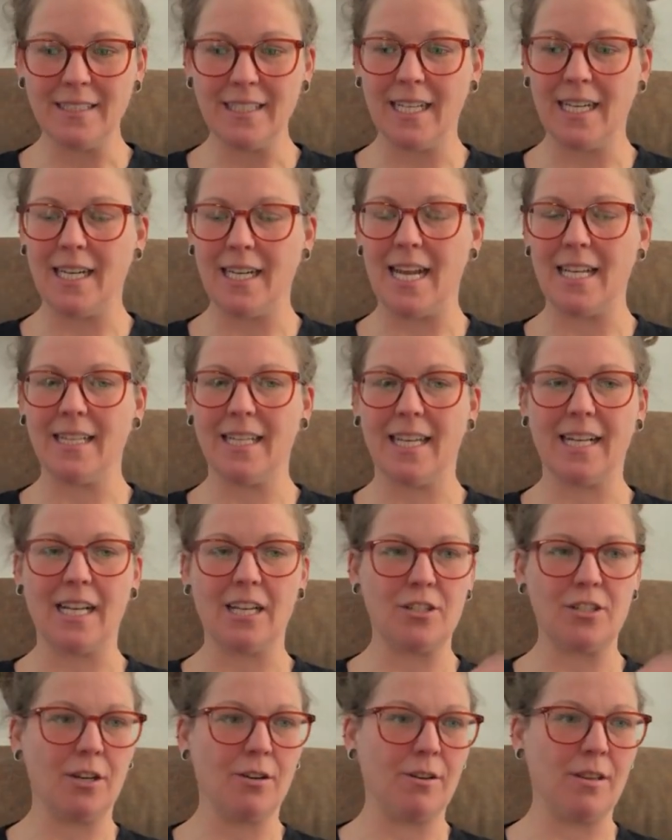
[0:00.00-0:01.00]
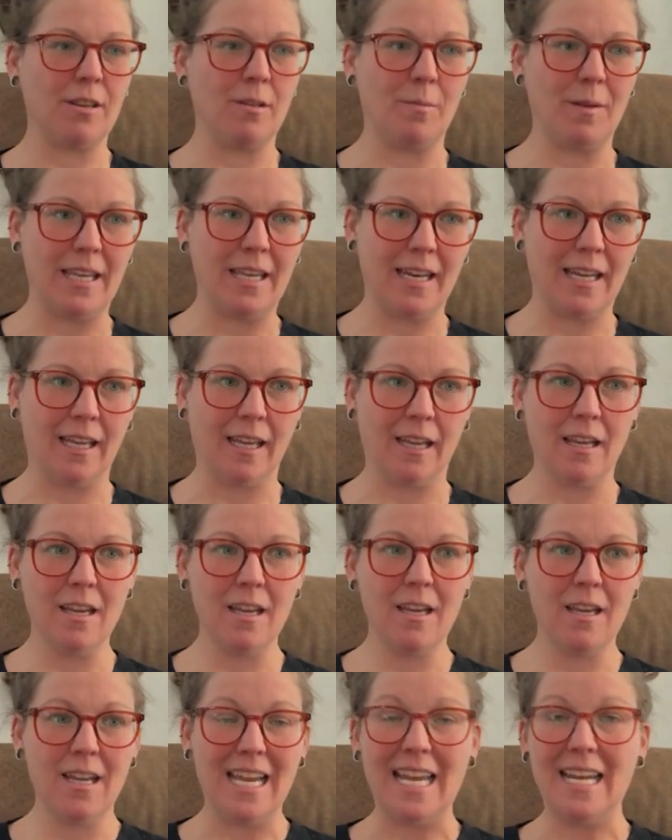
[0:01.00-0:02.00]
And like I shared in the beginning,
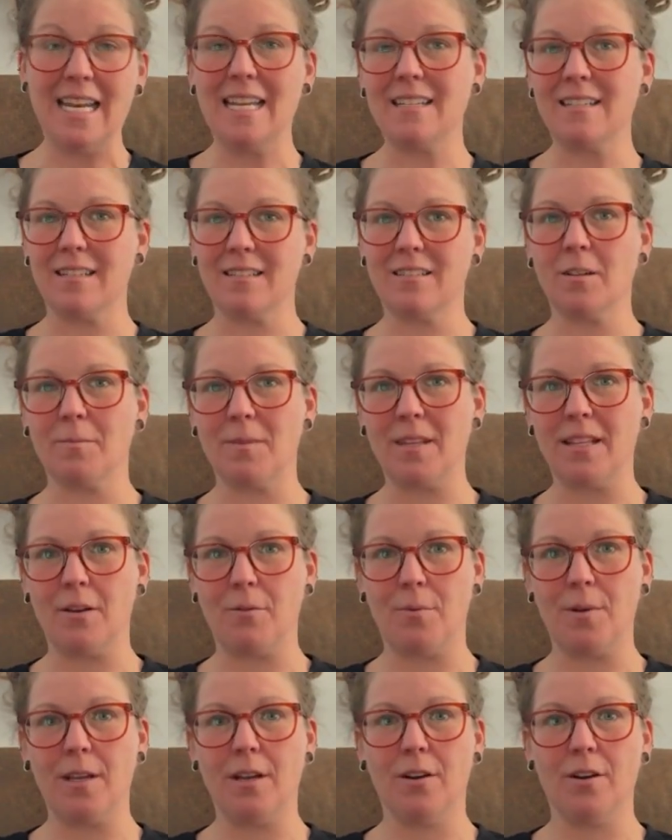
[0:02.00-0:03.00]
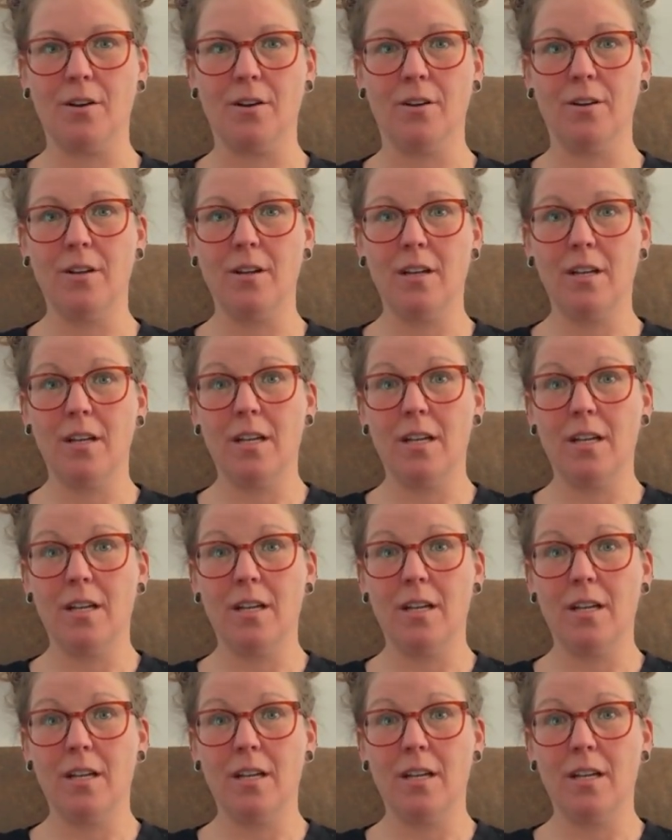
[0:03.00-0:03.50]
it isn't something that we are